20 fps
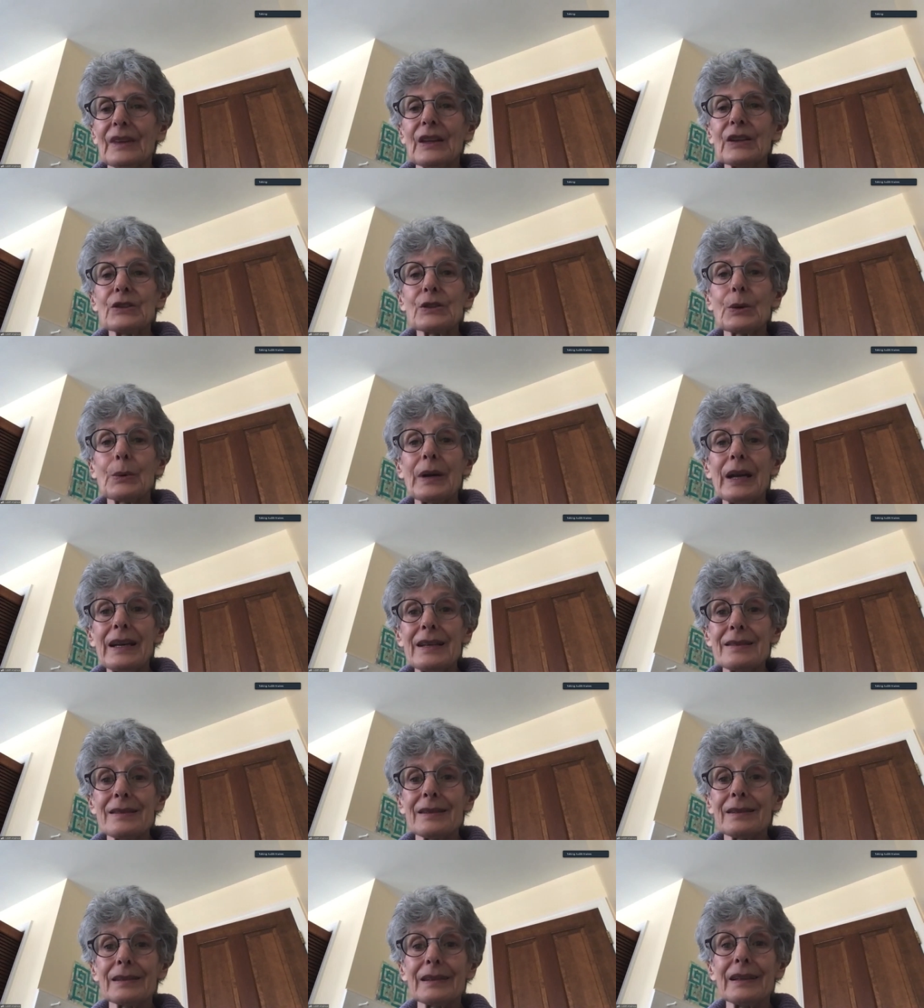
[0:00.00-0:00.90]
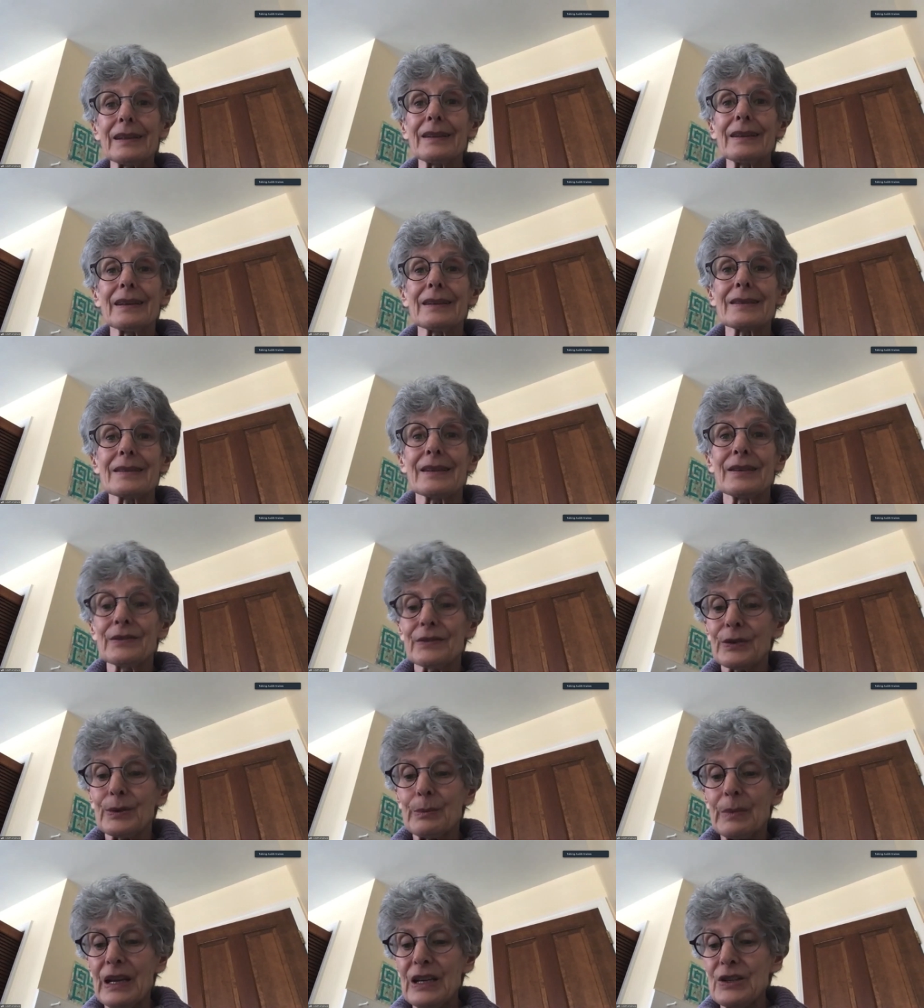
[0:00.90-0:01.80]
So as the league gets
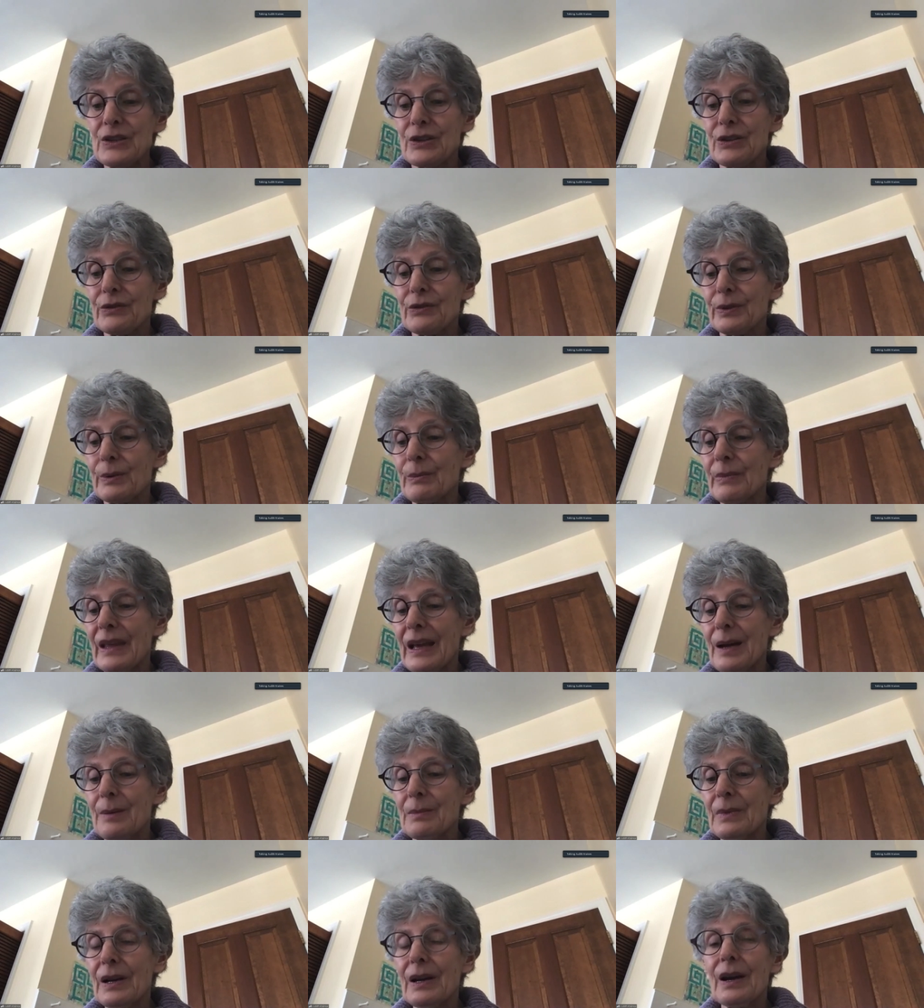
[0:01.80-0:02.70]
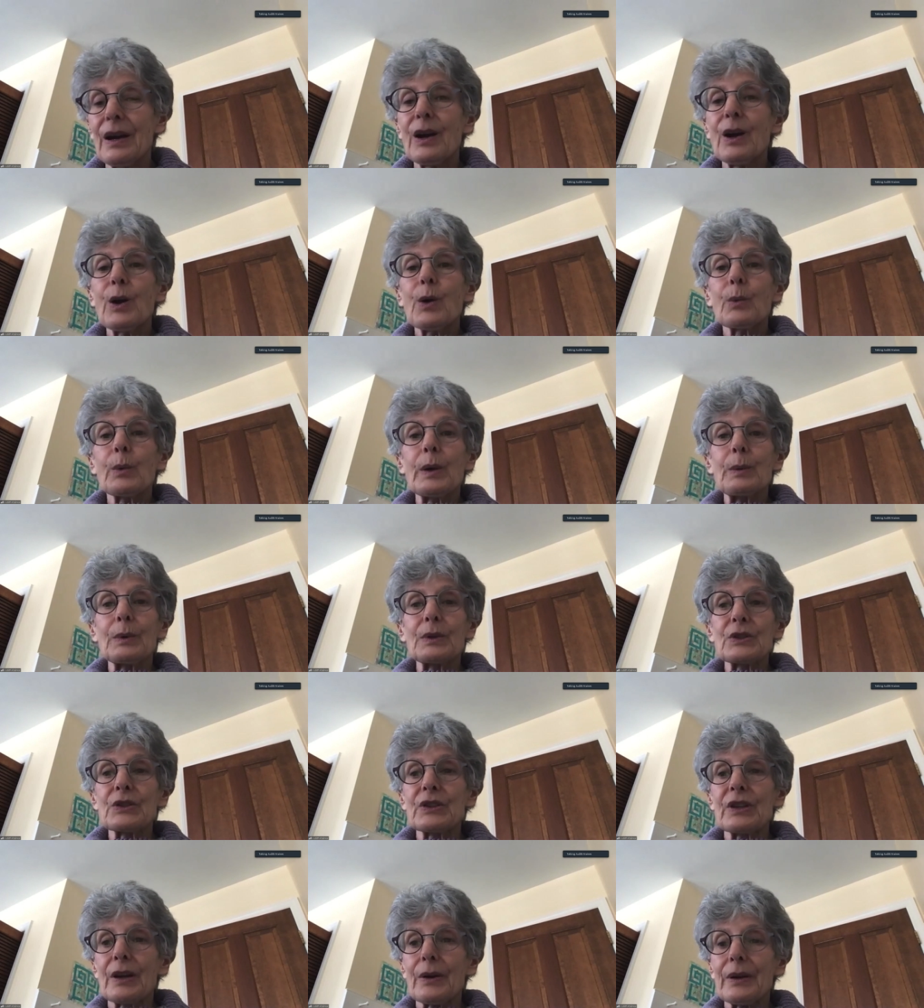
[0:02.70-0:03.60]
information from them, we will
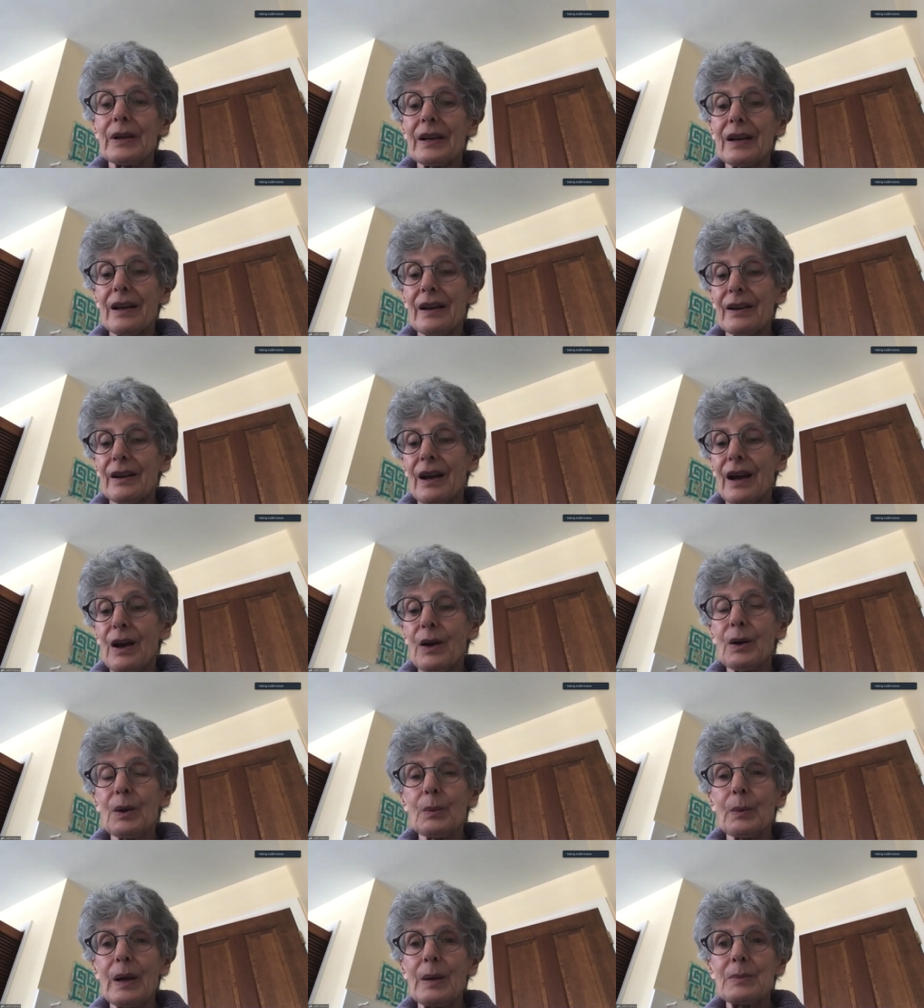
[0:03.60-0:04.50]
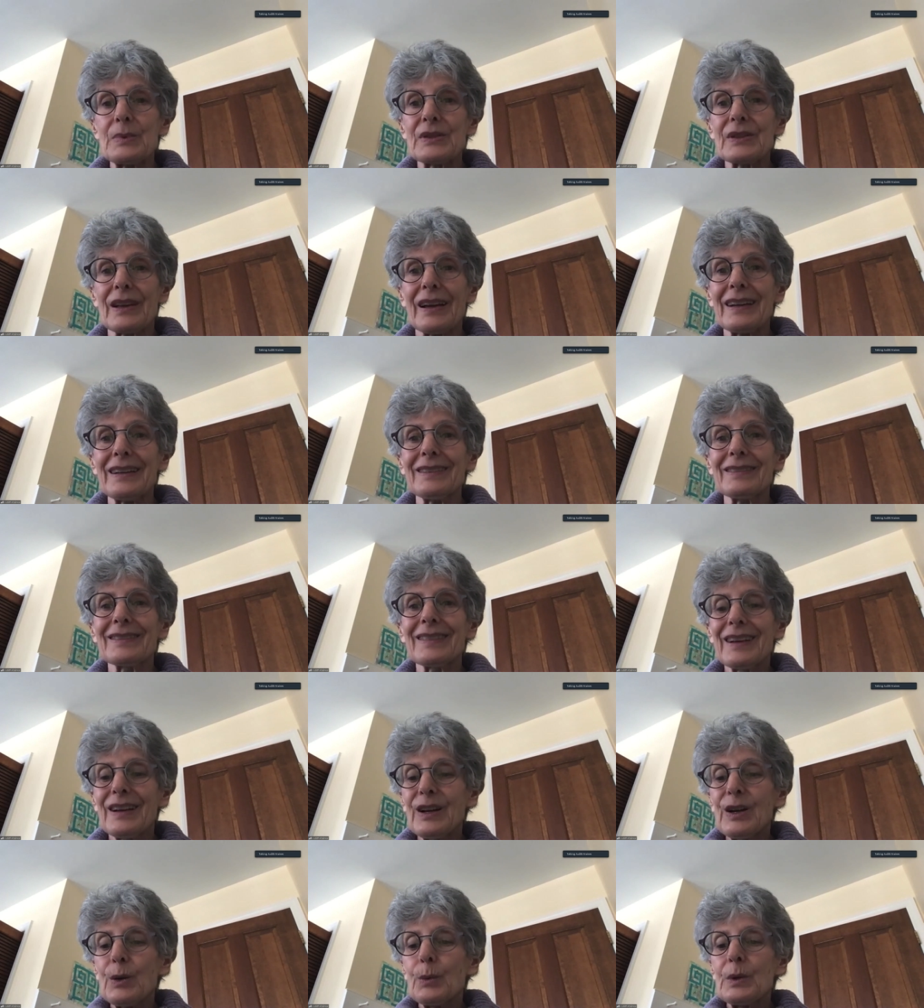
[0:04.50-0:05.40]
share it on our website,
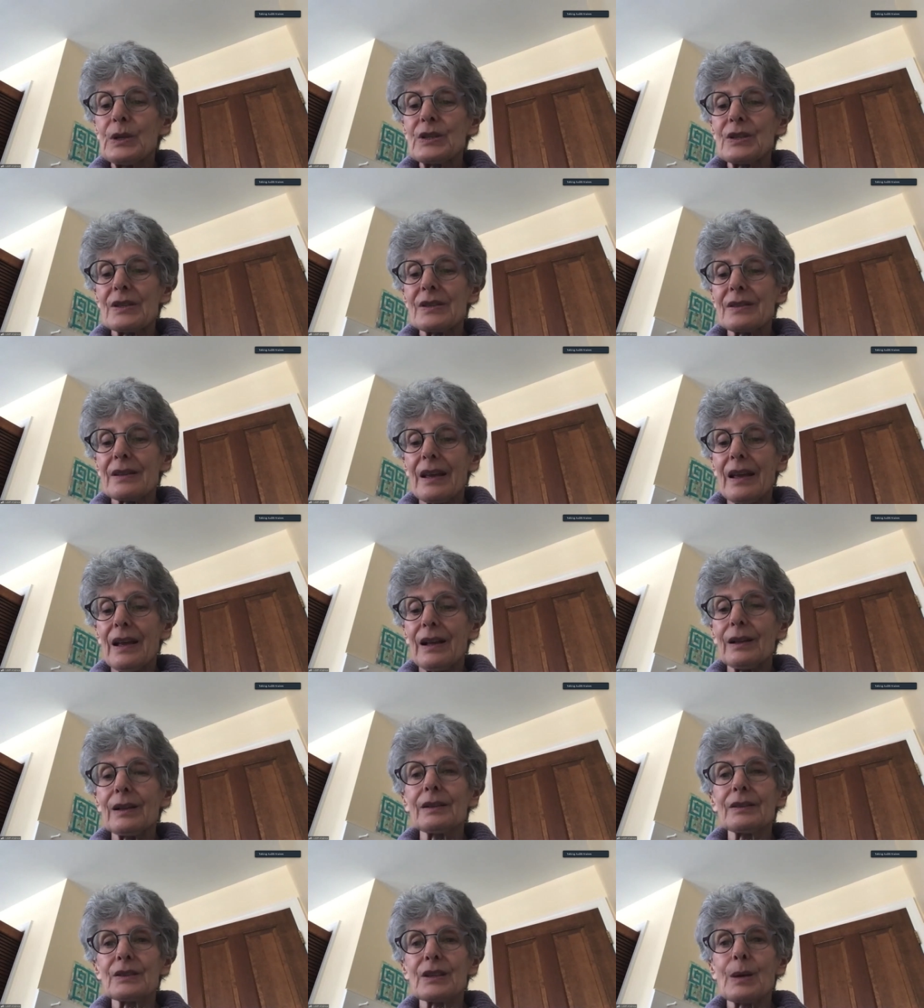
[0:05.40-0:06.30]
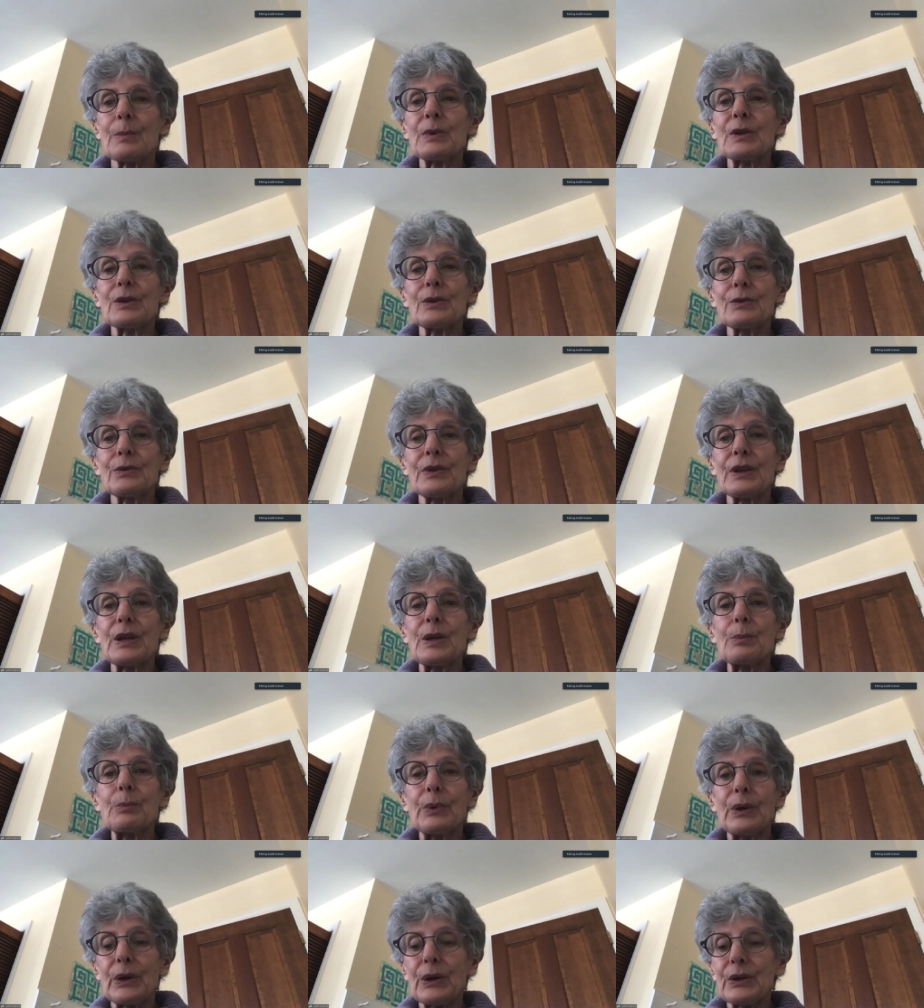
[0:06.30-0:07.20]
which is
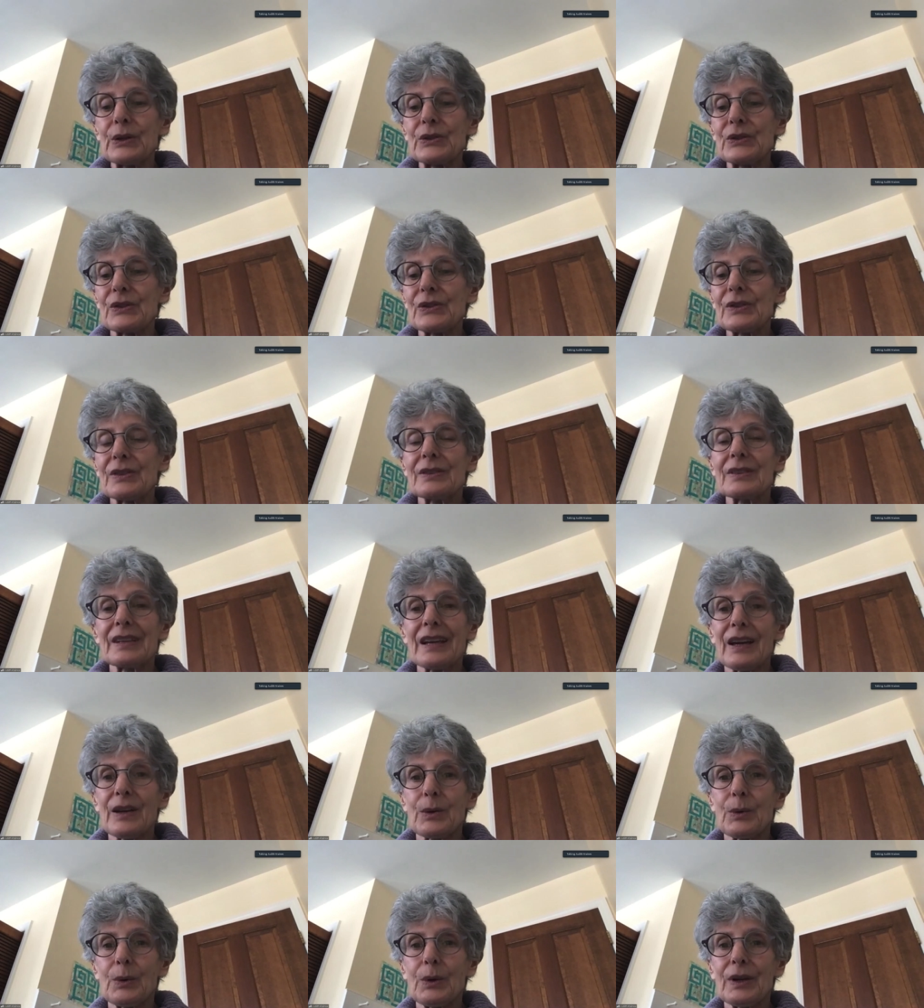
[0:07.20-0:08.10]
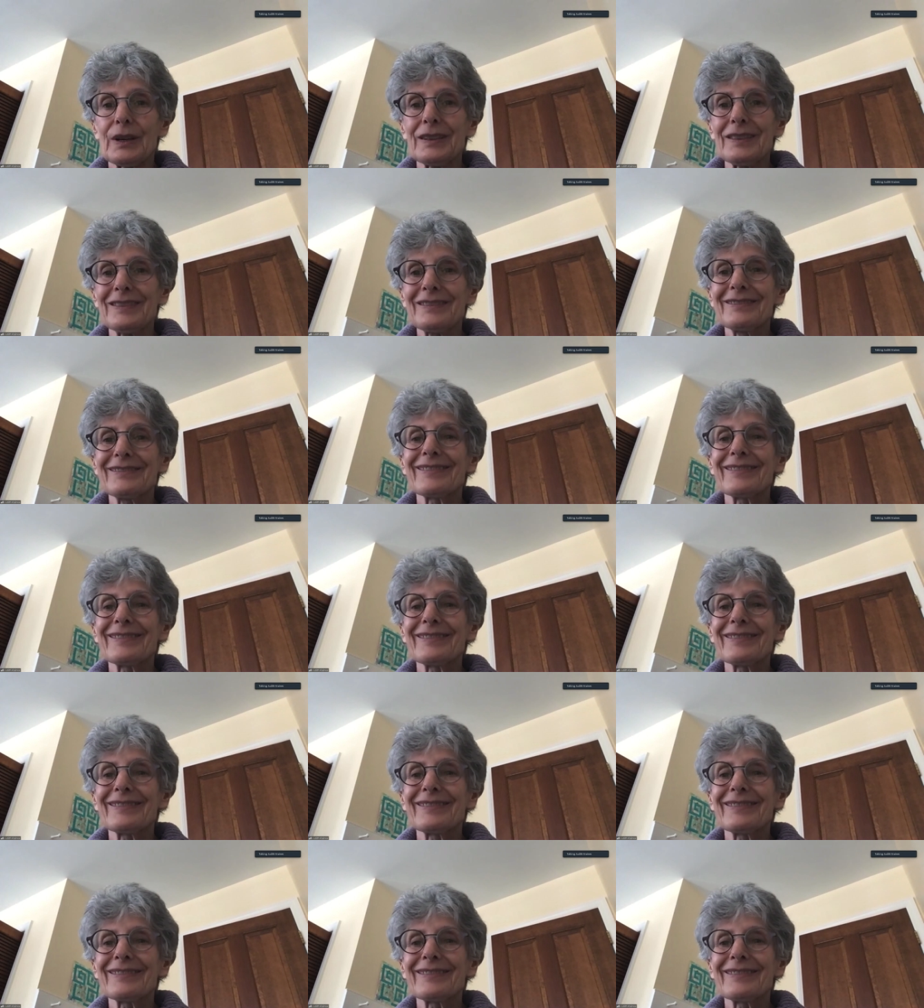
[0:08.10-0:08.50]
lwvberks.org.